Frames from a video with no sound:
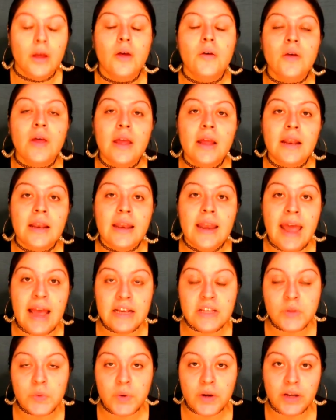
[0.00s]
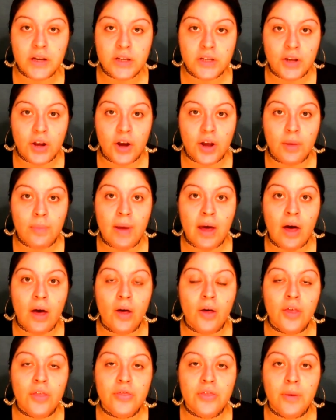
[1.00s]
Okay, next we're going to talk
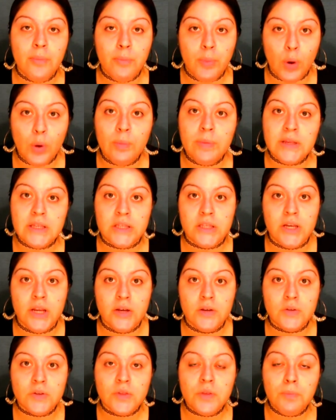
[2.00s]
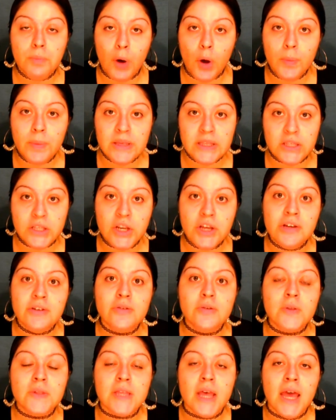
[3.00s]
about the bulbous nose. The bulbous
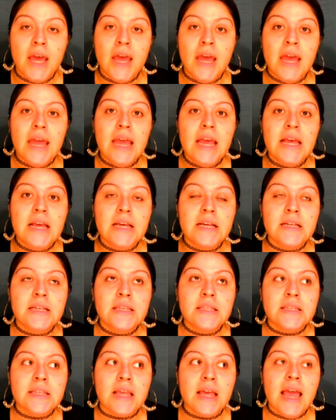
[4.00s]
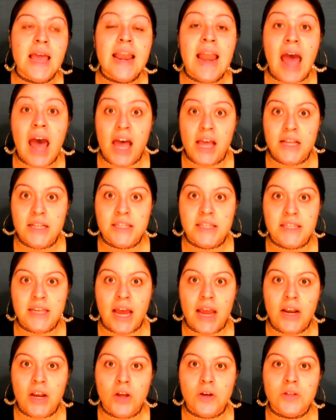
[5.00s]
nose is an
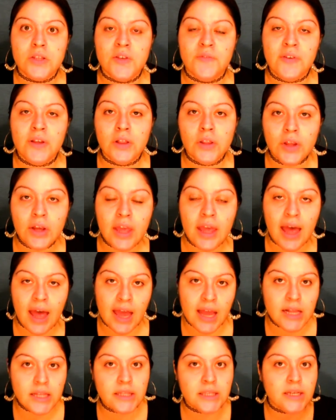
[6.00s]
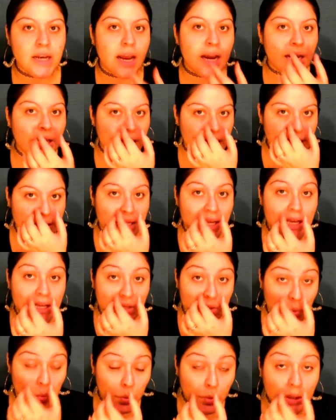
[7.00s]
Einstein nose. So if you look at Einstein,
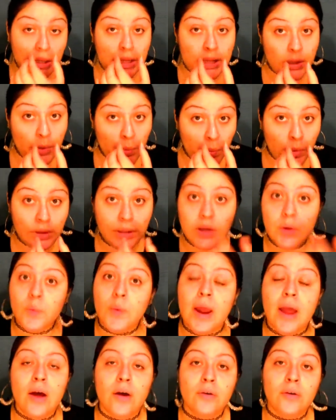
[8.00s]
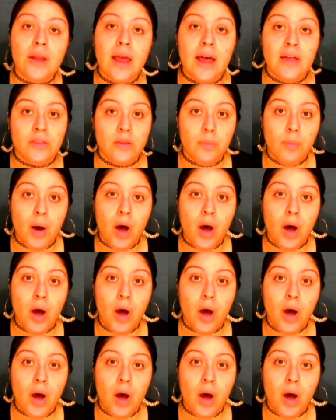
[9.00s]
he's really, really round at the